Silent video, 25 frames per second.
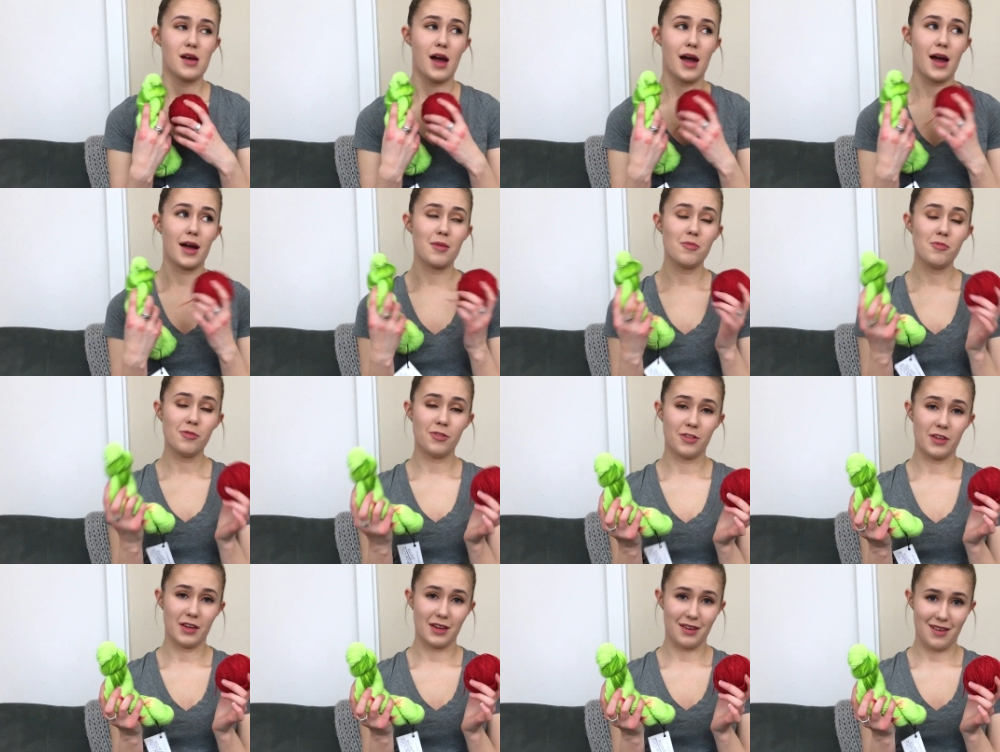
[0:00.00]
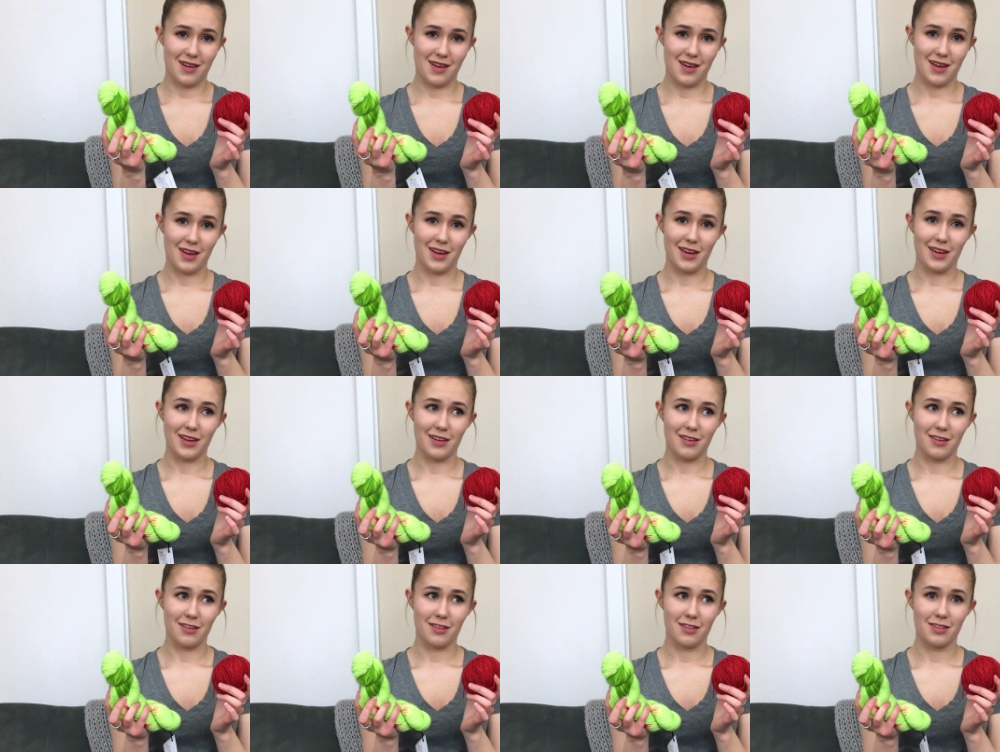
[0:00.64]
I'm
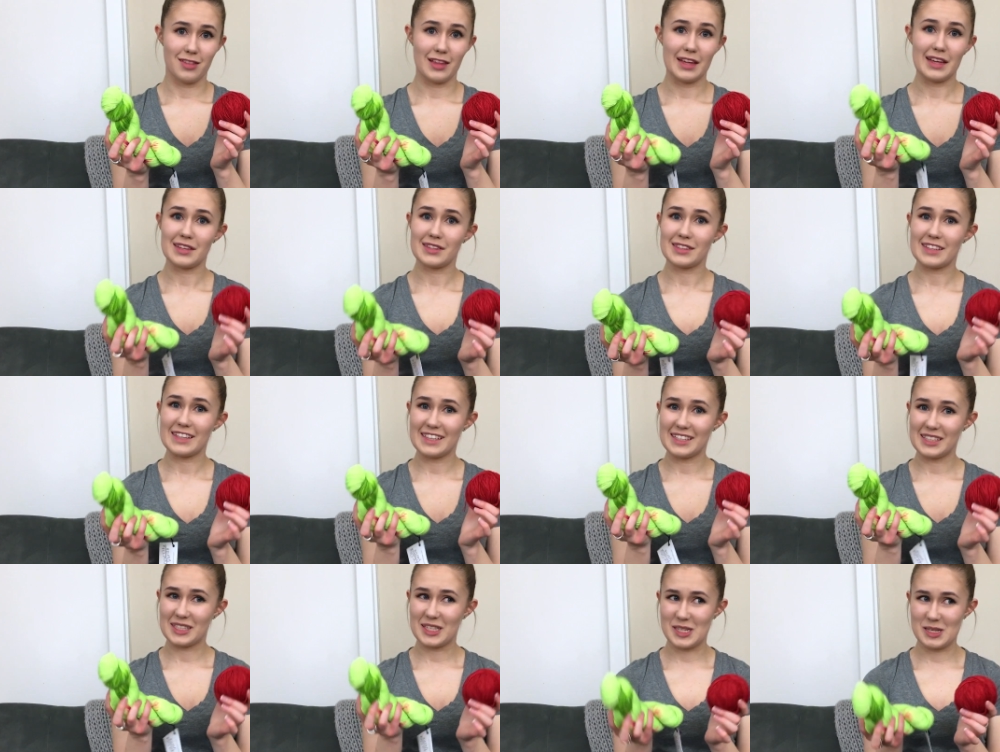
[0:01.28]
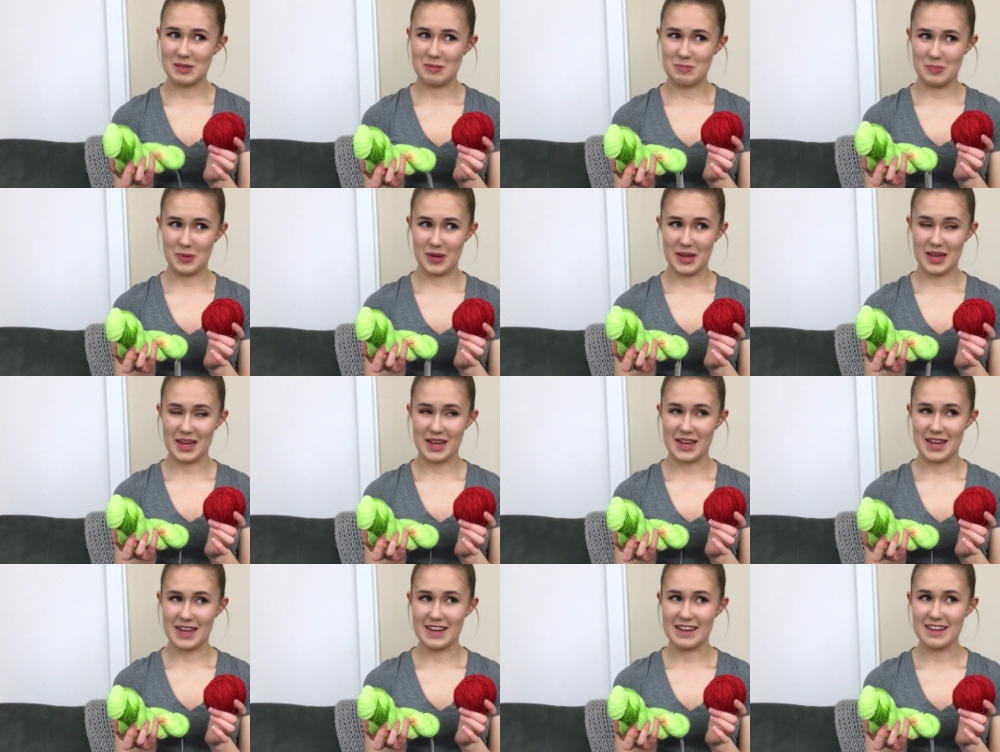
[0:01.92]
thinking these need to
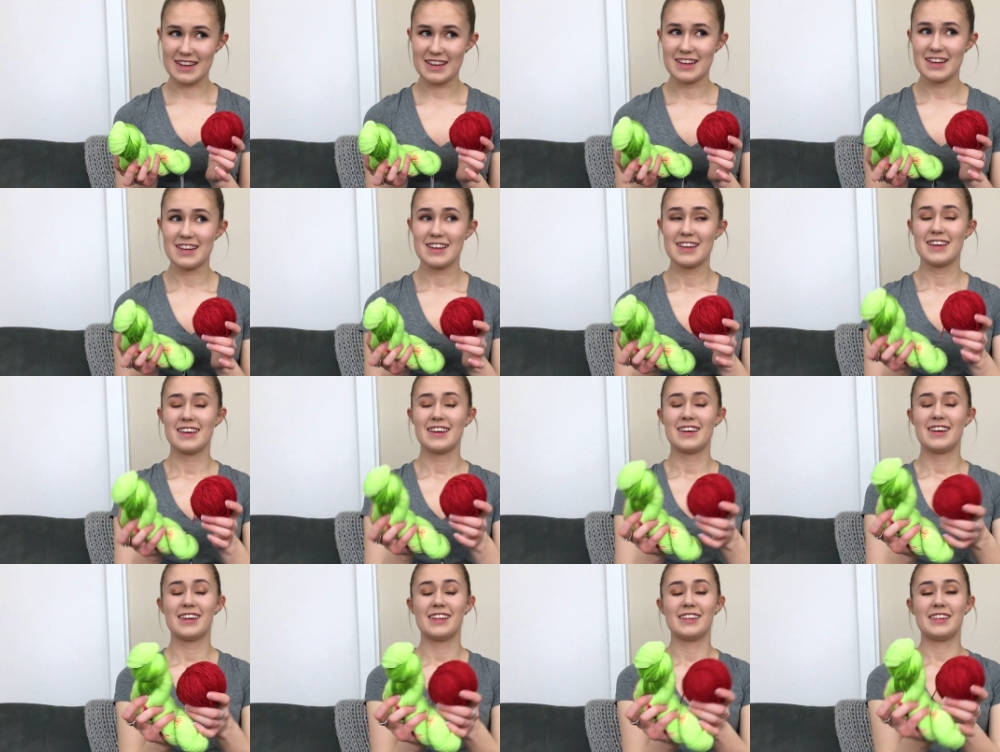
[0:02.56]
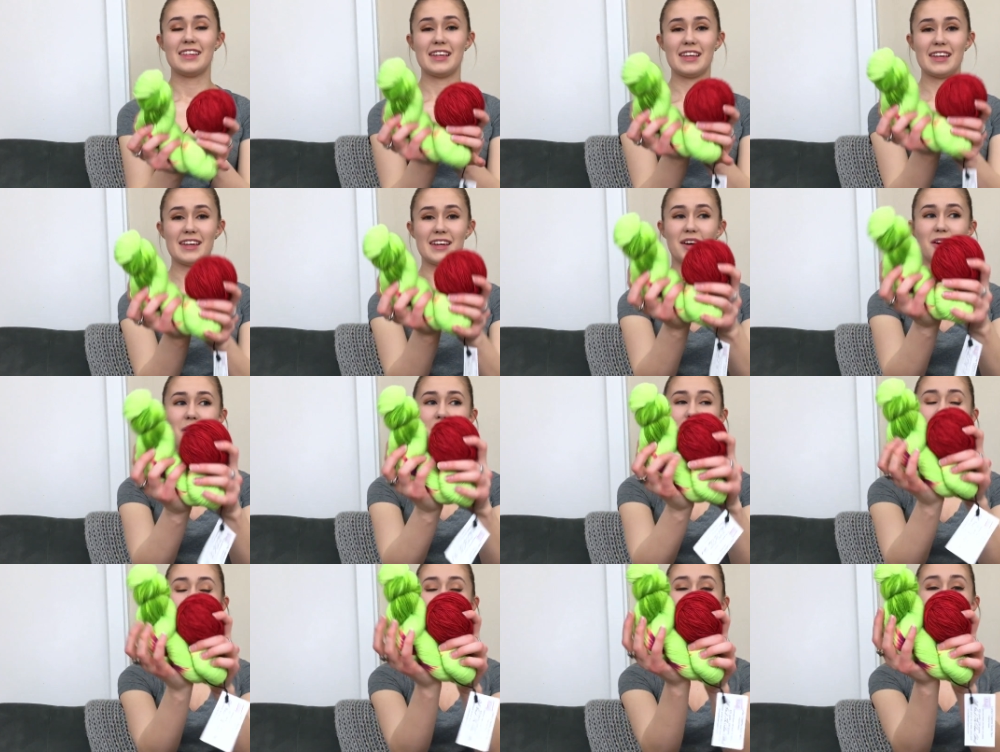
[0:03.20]
be the
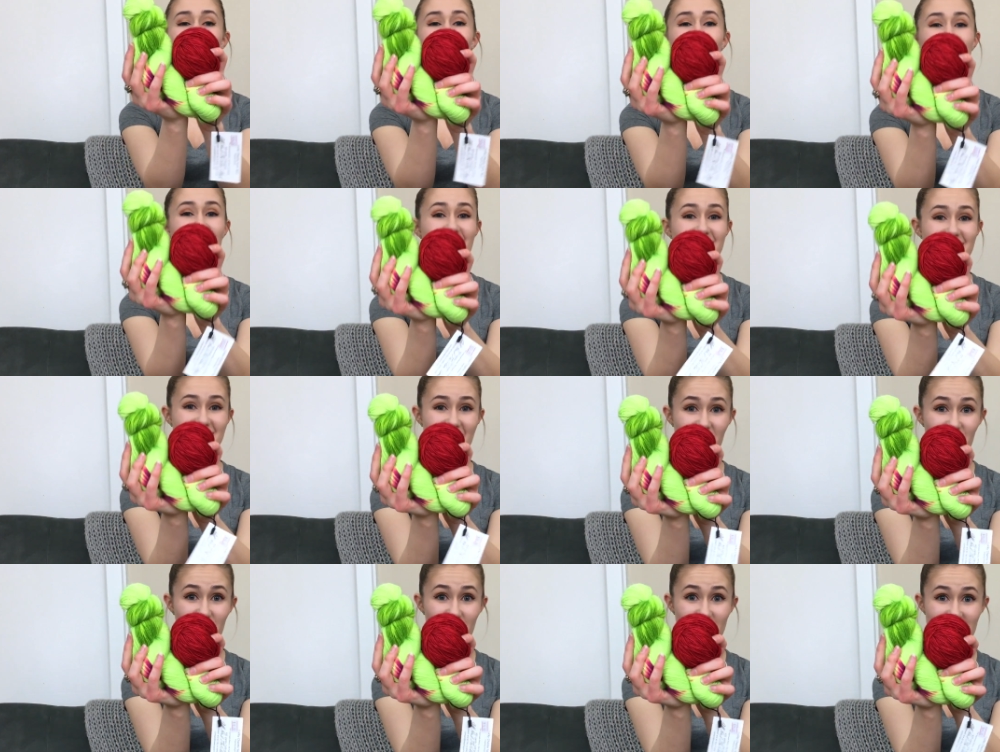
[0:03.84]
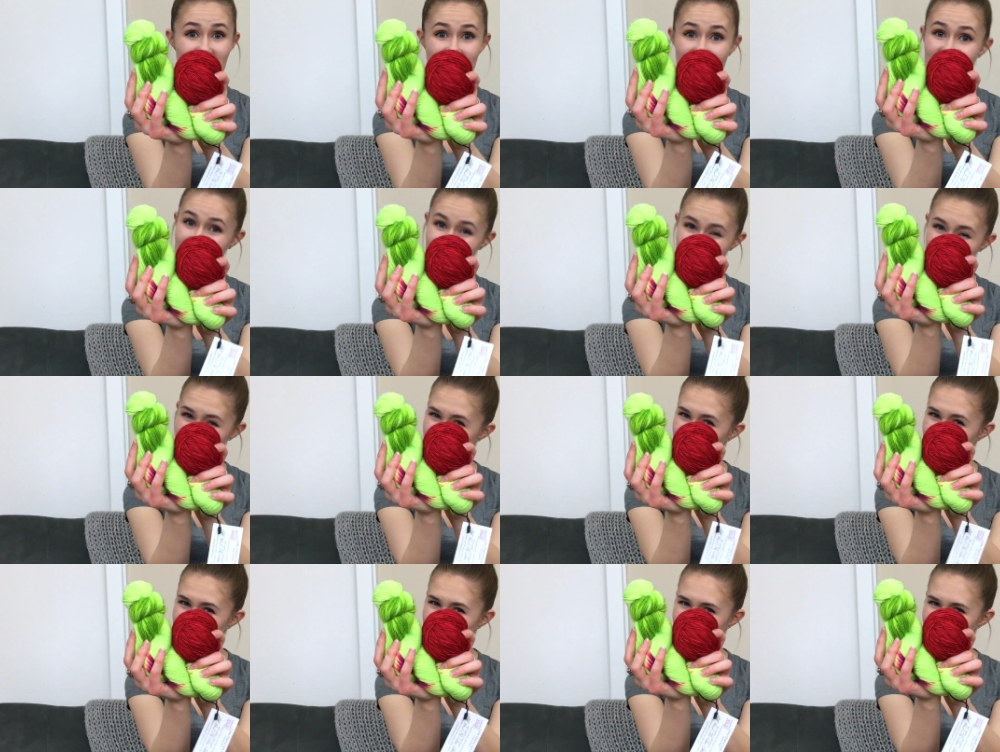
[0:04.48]
Hermione's Everyday
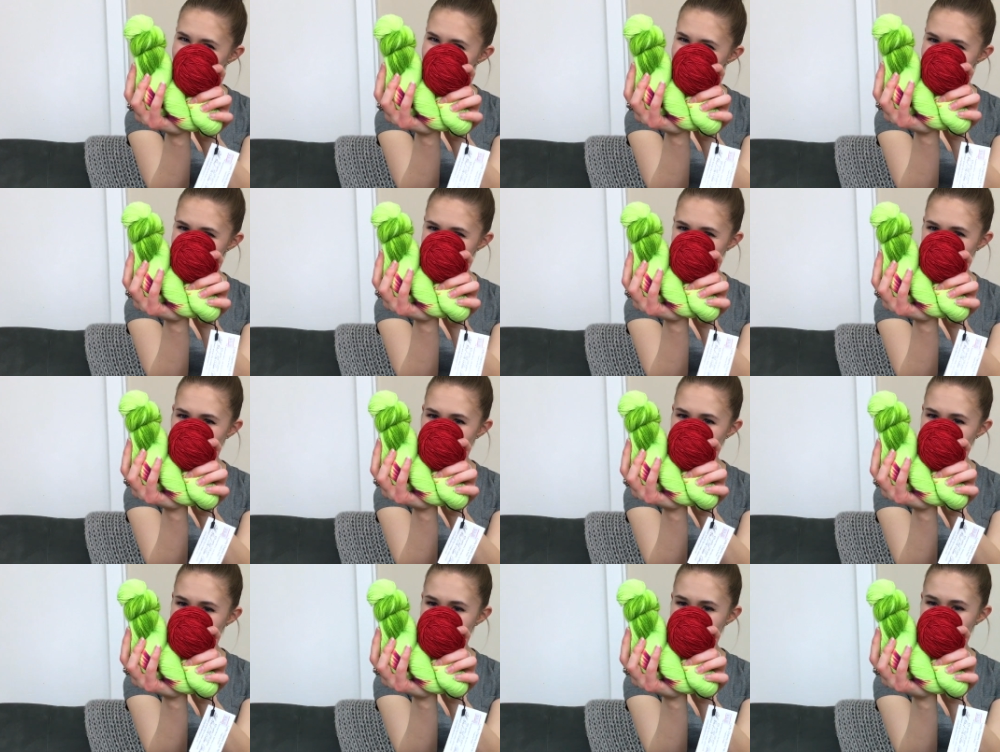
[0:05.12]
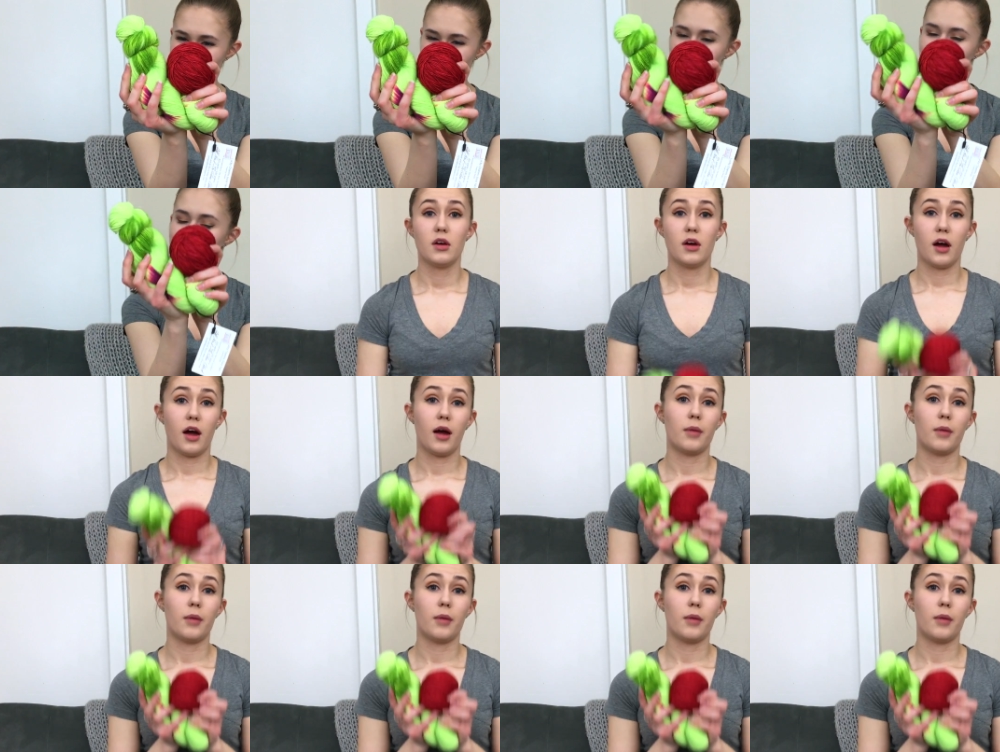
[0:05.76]
Glow Cloud socks.